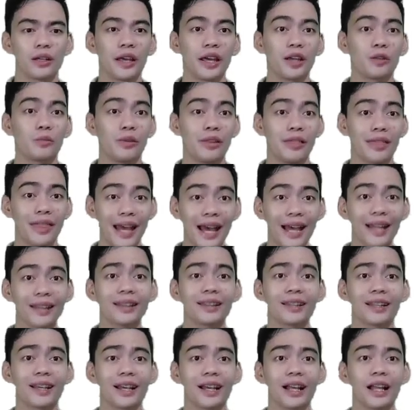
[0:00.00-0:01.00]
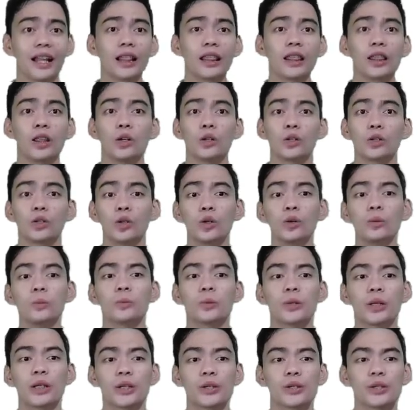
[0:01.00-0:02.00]
And with that,
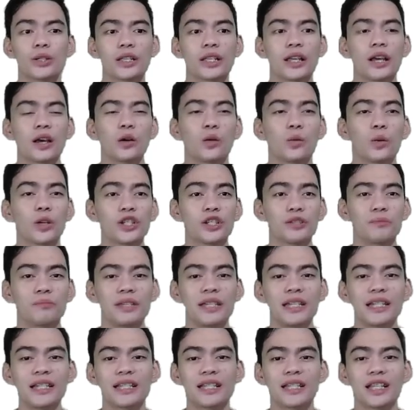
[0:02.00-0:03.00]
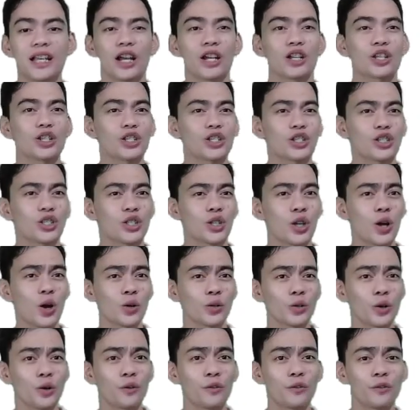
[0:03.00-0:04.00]
lugubrious, which means
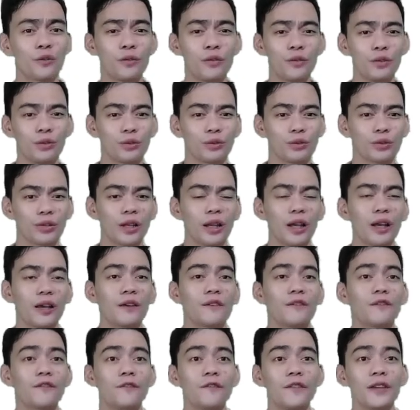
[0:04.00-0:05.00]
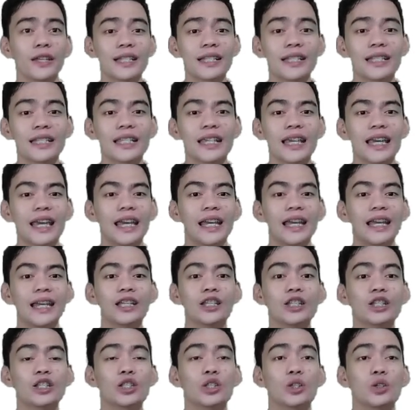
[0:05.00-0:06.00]
sorrowful, fits
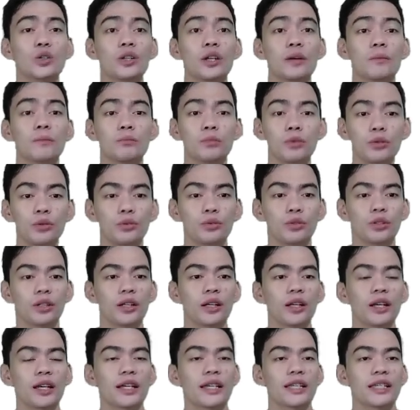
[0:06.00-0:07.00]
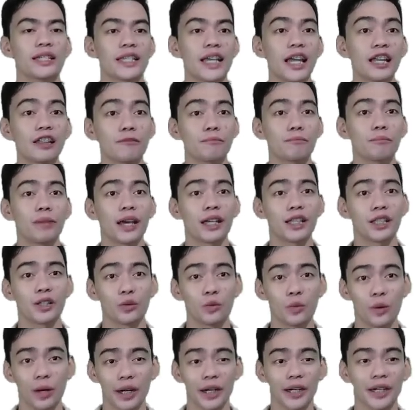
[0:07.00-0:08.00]
into the mood set by
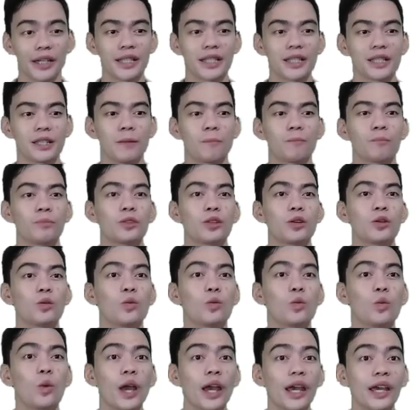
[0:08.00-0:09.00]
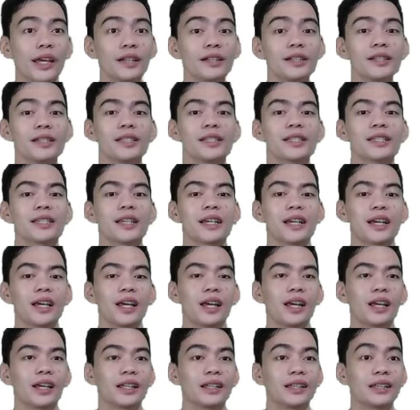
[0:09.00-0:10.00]
the words wails,
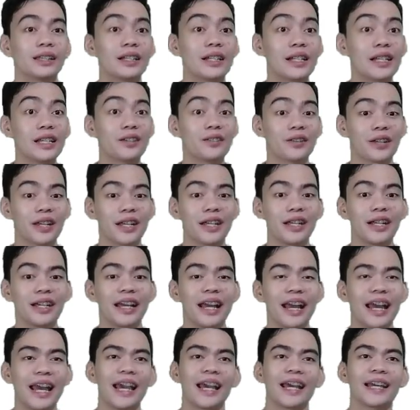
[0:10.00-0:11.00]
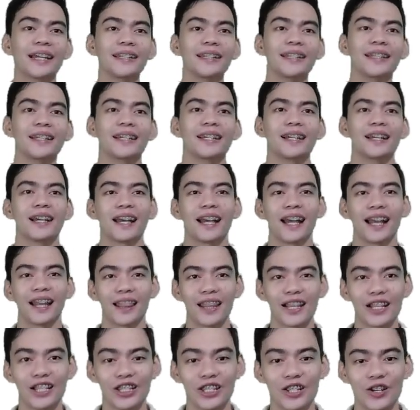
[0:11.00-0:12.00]
dreary, and
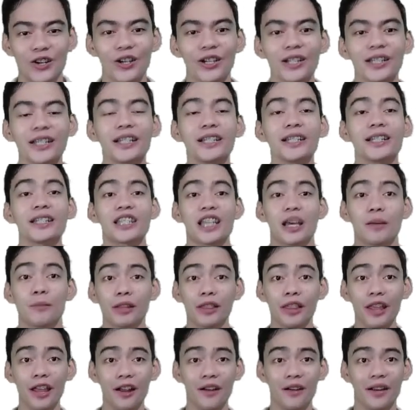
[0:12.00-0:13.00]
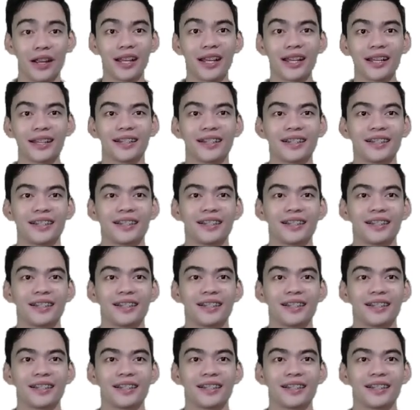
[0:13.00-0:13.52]
deserted cemetery.